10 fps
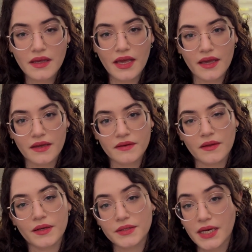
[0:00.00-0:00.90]
And a
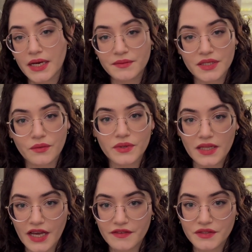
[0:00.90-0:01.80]
lot of times they were
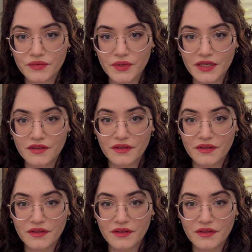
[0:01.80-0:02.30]
left with